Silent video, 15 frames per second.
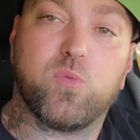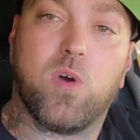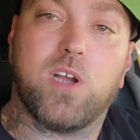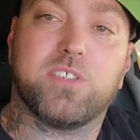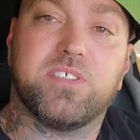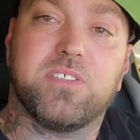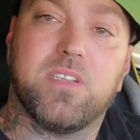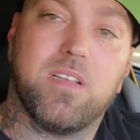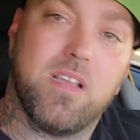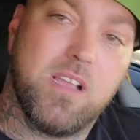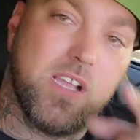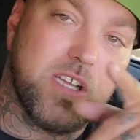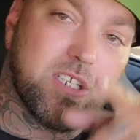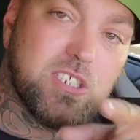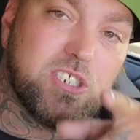watching.
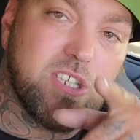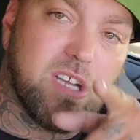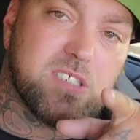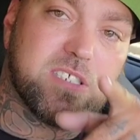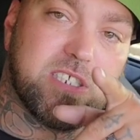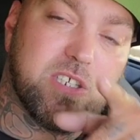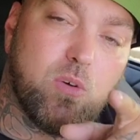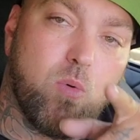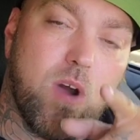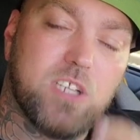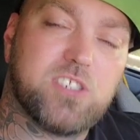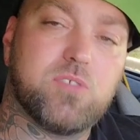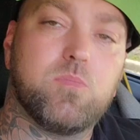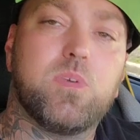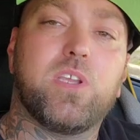Because y'all still
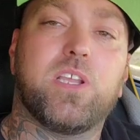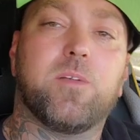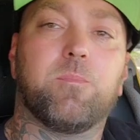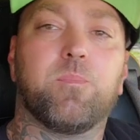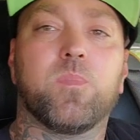watching me.